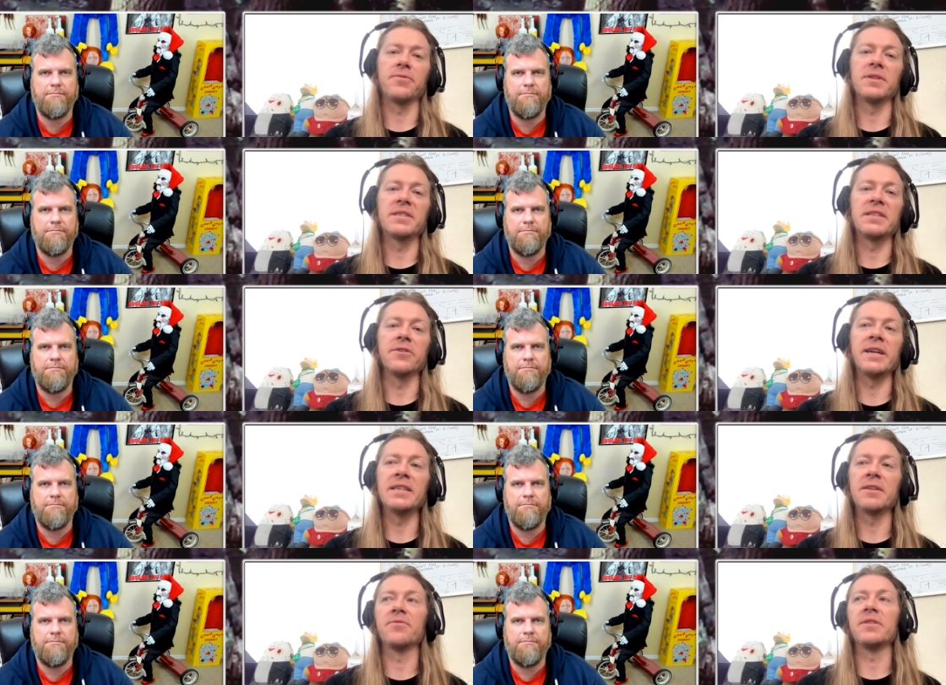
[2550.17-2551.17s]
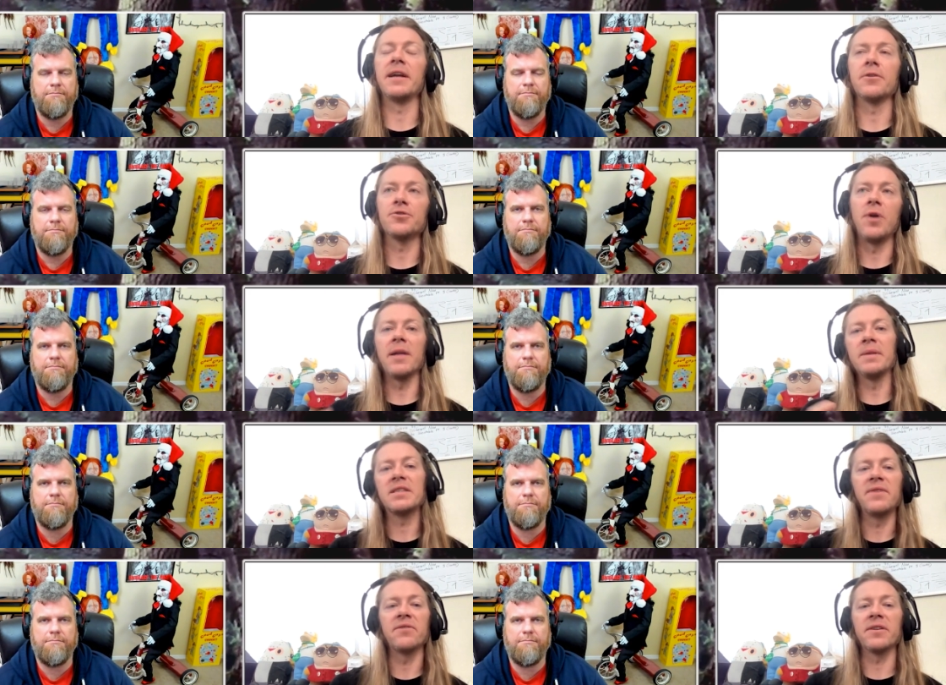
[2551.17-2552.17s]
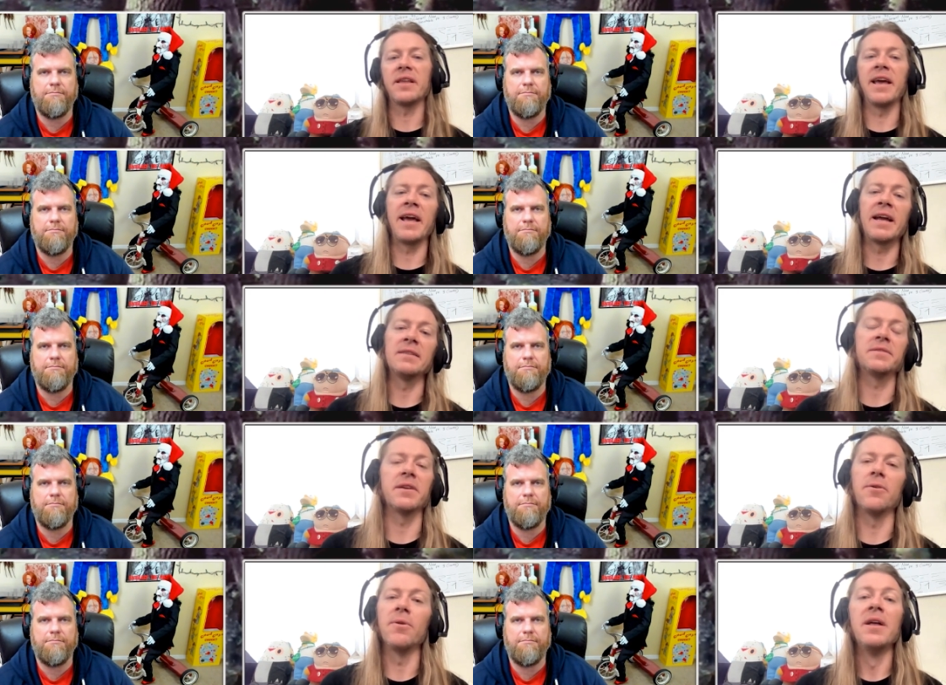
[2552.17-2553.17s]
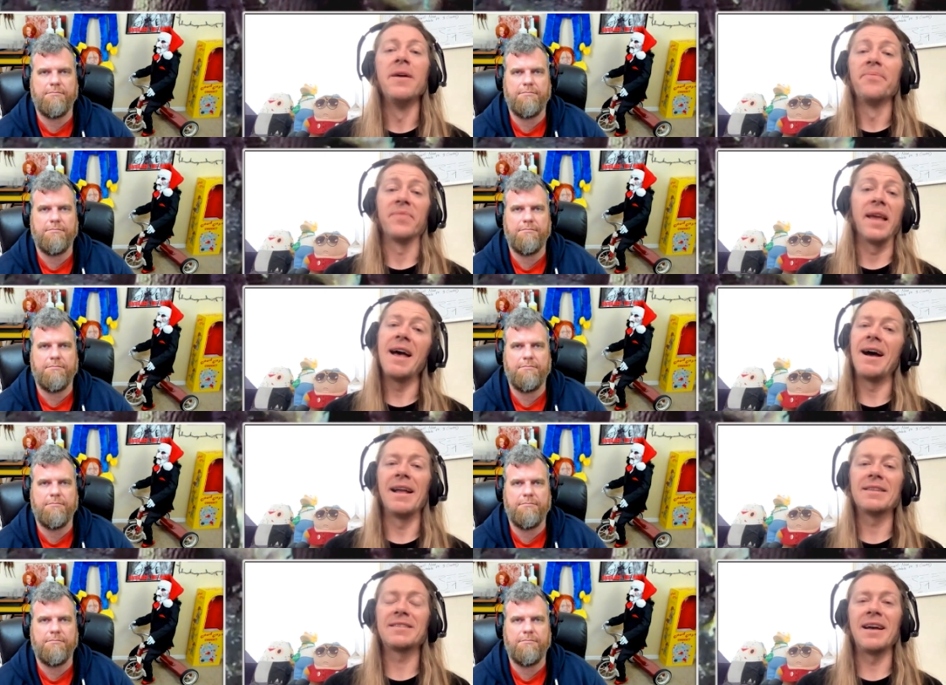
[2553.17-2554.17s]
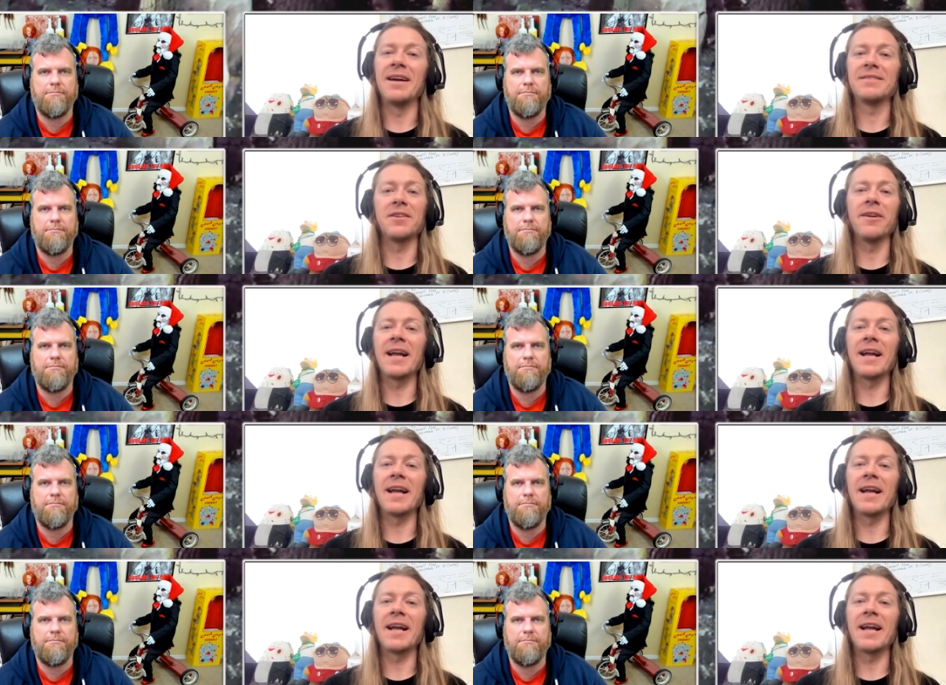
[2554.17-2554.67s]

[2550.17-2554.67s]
Speaker 1: for the series and for the intertwinements of everything. And so, yeah, it's uh, sorry